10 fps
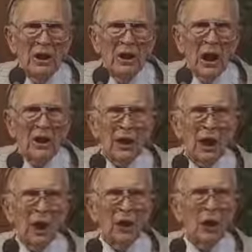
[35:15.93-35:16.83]
Now, there
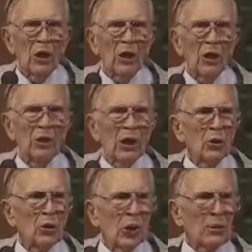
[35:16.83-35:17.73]
are, uh, there are a
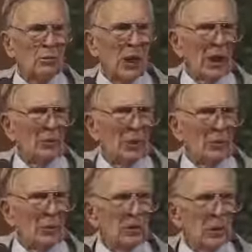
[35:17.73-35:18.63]
great many
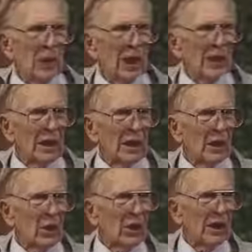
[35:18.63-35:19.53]
people today that
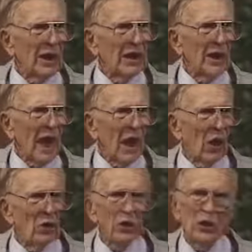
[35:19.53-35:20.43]
are in
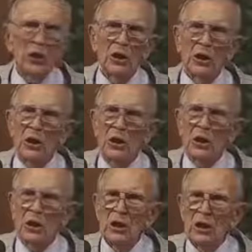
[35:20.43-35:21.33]
doubt.
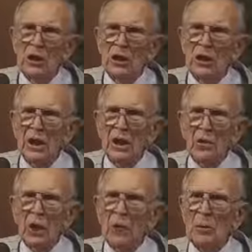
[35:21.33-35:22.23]
The
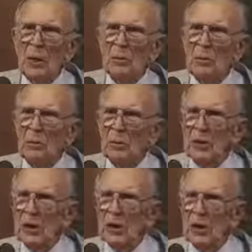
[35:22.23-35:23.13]
great many
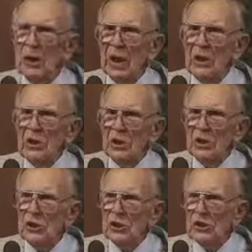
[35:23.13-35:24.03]
people that are in our
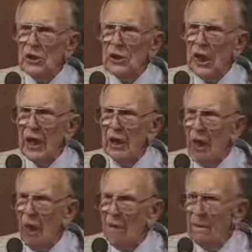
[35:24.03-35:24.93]
churches today,
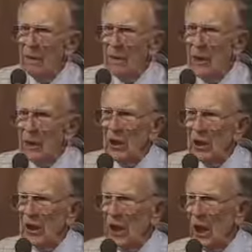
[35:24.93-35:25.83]
they're
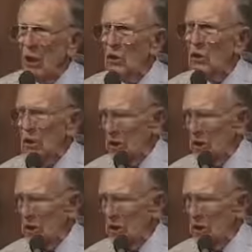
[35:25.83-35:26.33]
in doubt.